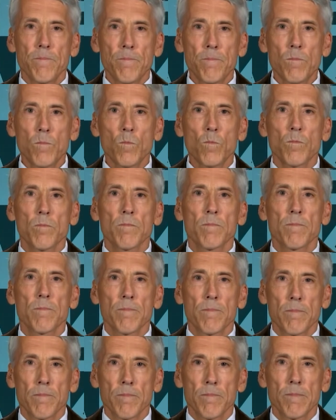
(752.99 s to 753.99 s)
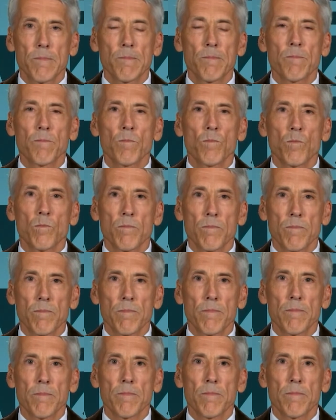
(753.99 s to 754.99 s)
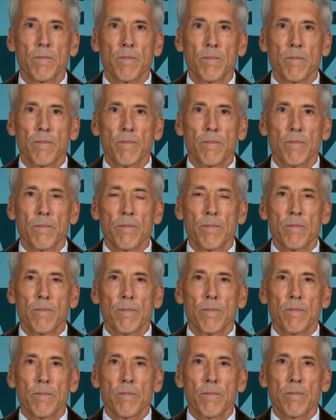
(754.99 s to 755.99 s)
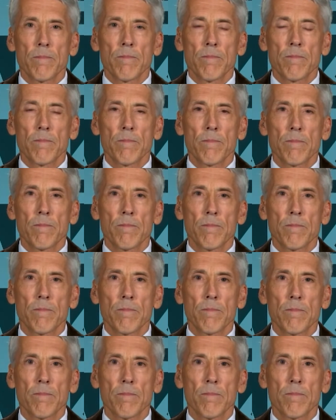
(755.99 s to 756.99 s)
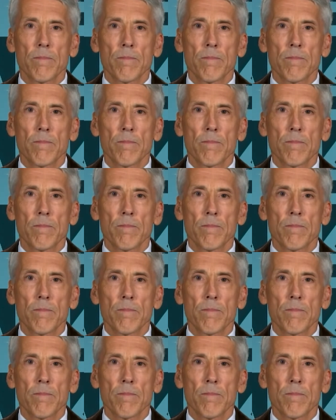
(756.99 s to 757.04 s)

This person isn't speaking.